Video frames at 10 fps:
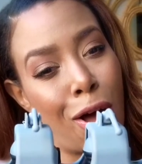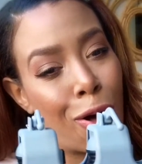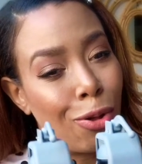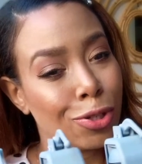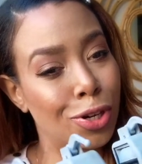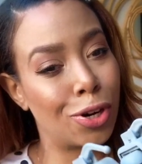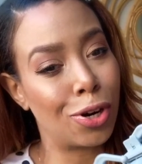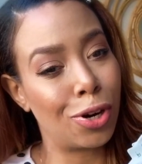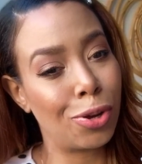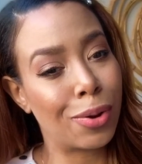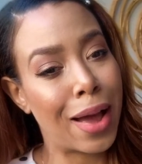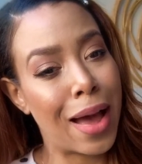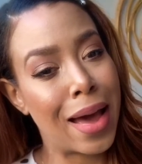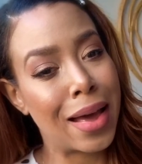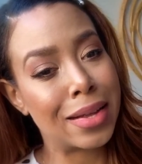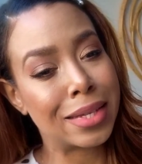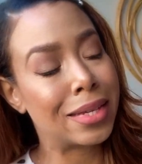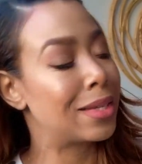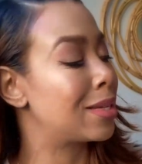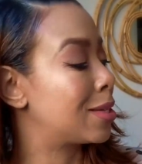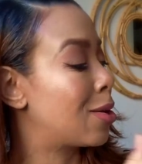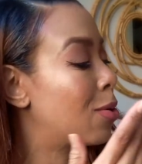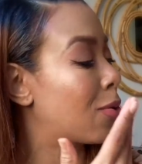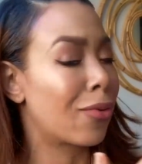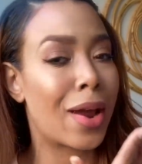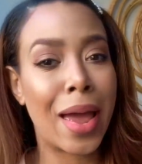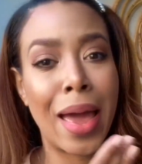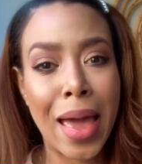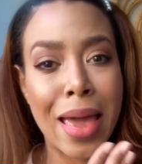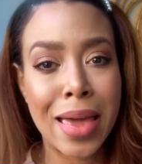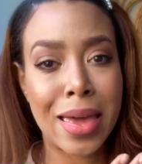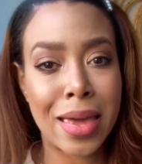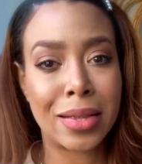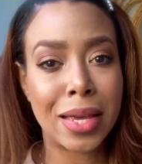holder. You guys, this is so great.